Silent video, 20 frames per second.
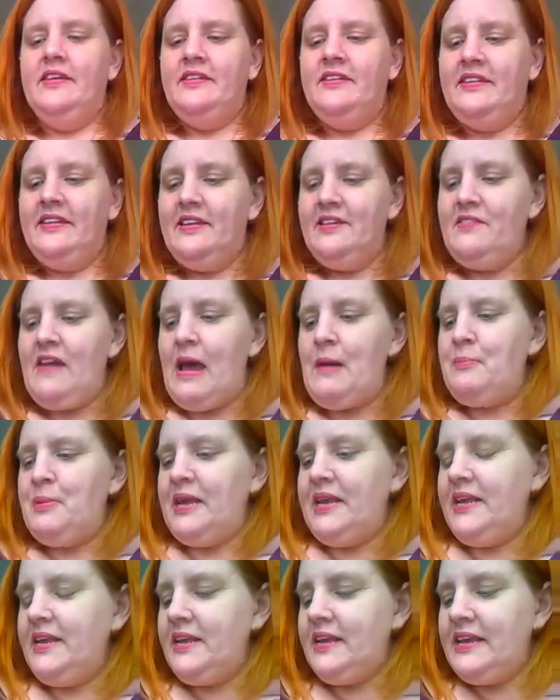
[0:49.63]
Dear
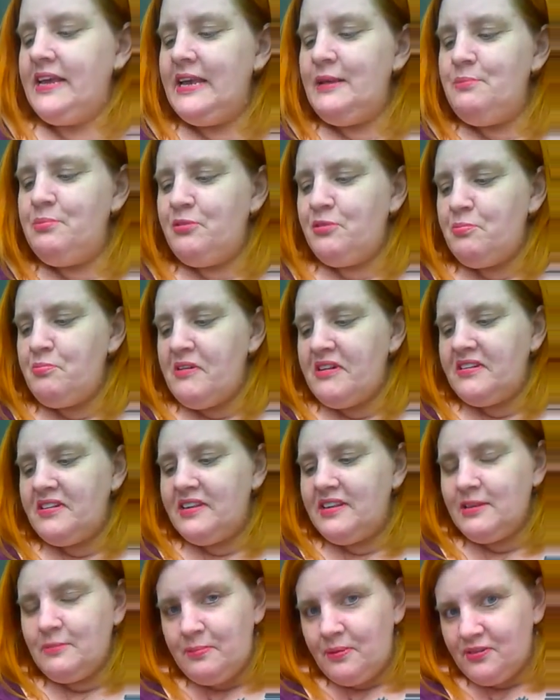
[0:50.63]
Abby, keep
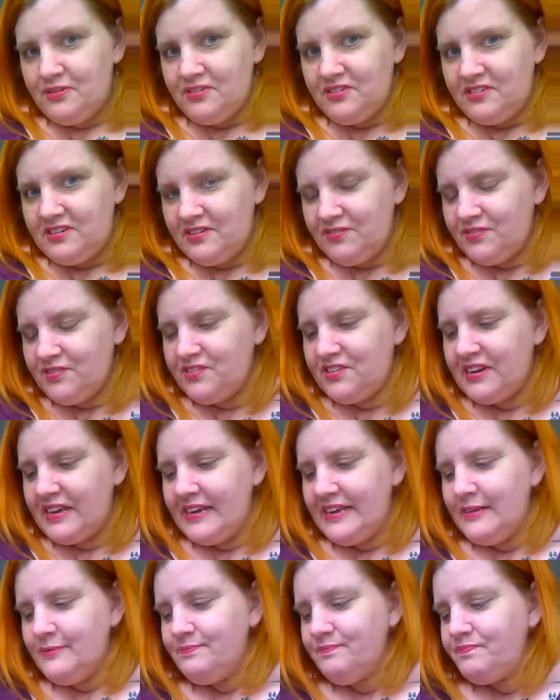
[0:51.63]
spreading the
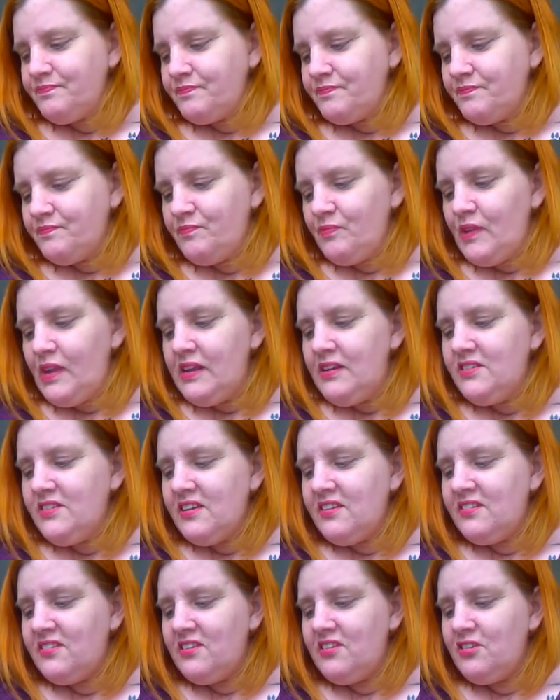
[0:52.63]
positivity.
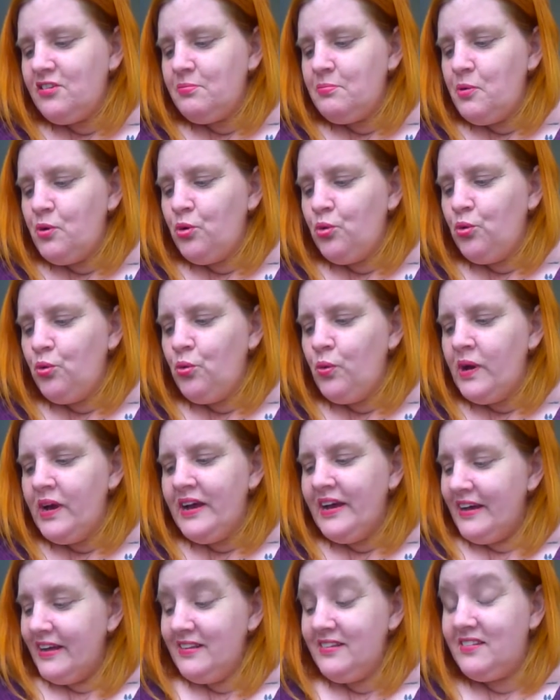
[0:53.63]
Just a small
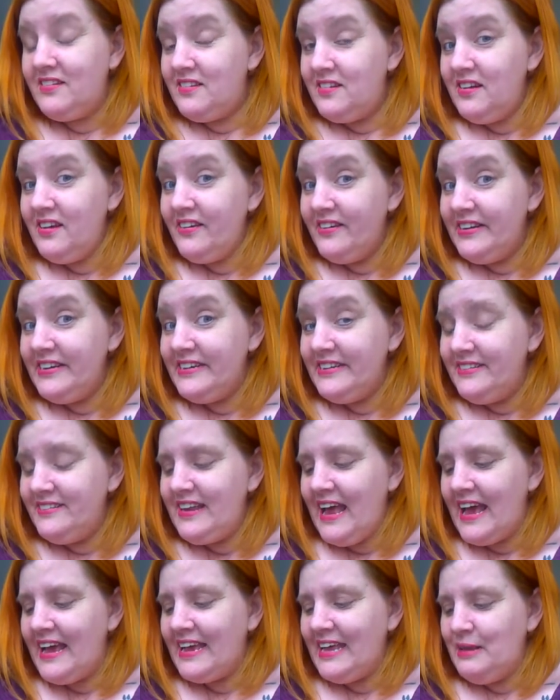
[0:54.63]
and slightly
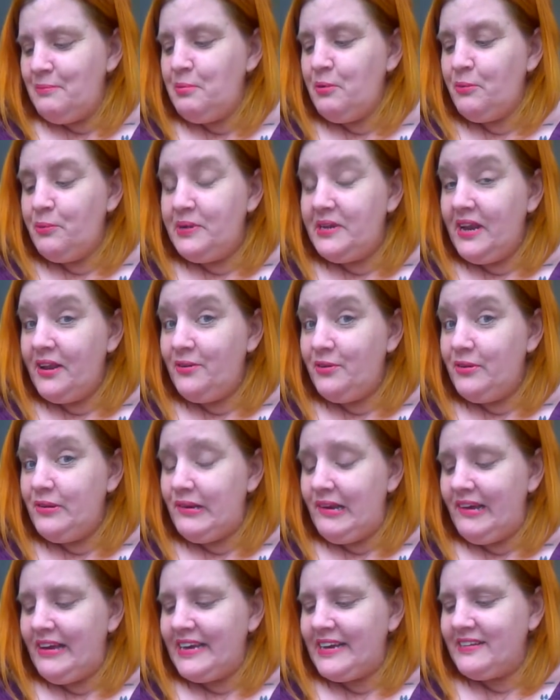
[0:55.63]
tacky, but we know you
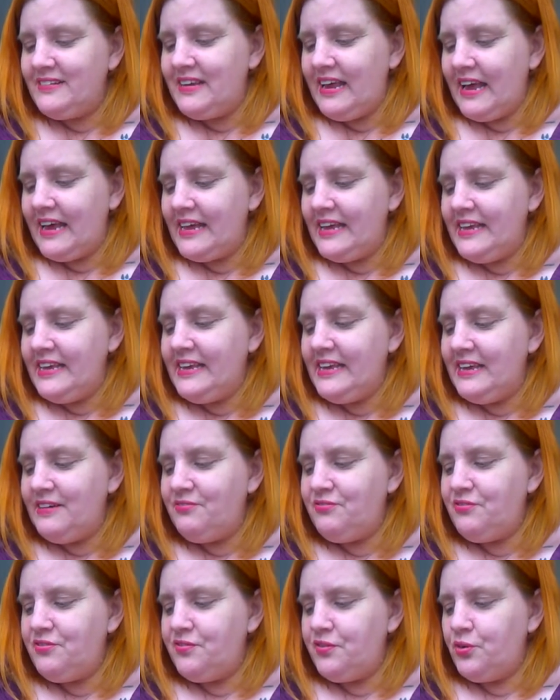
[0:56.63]
like tacky,
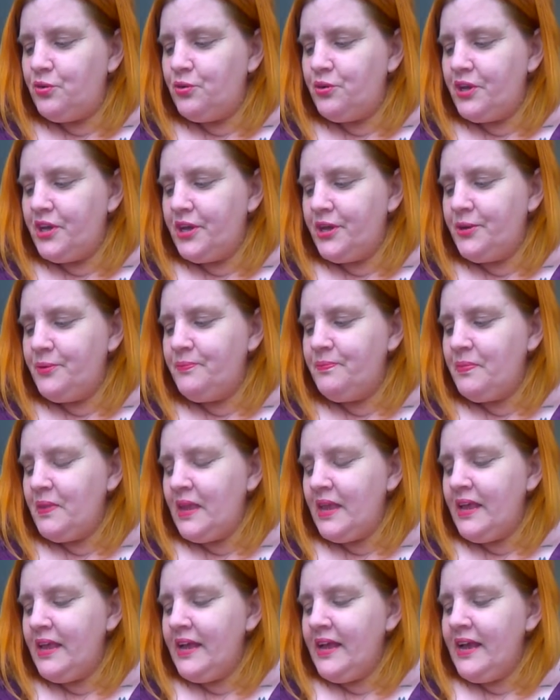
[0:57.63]
gift for you.
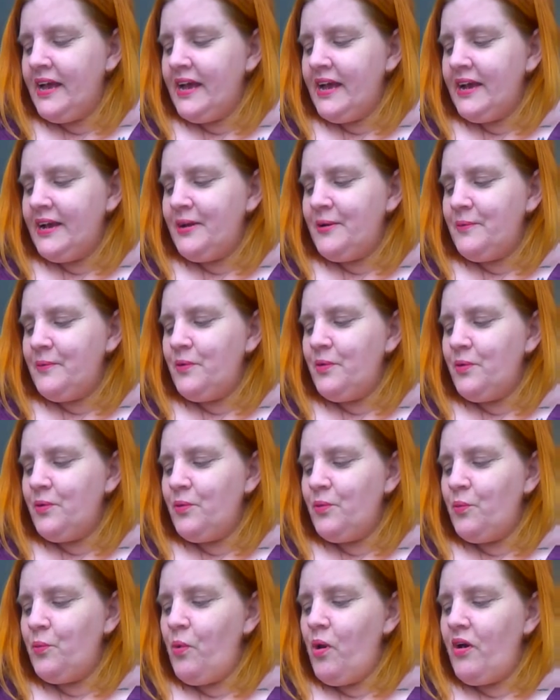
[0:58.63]

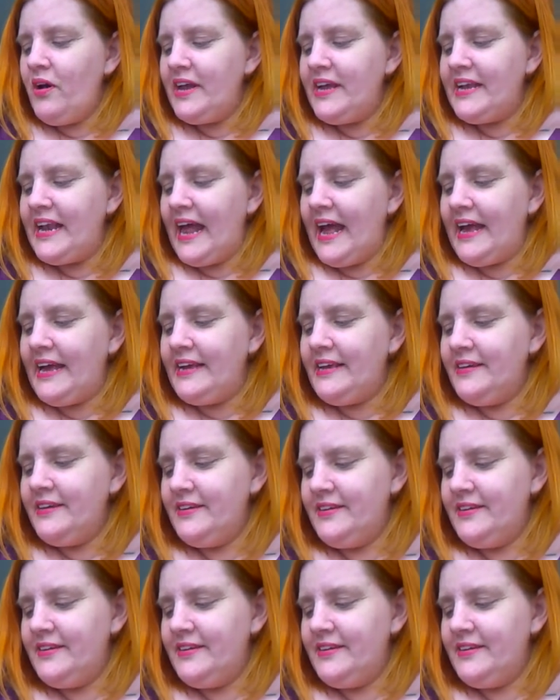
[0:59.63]
Y and A.